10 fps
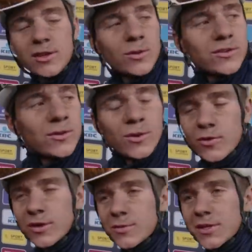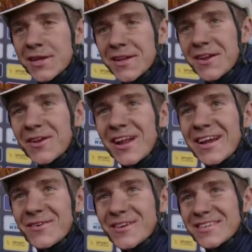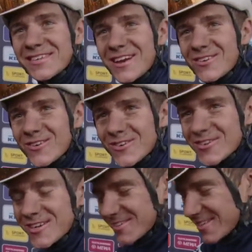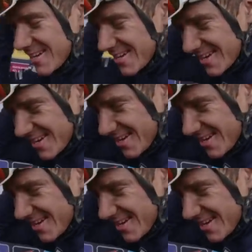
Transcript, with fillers: I thought it was a road race, but it looked like it was a cyclocross race today.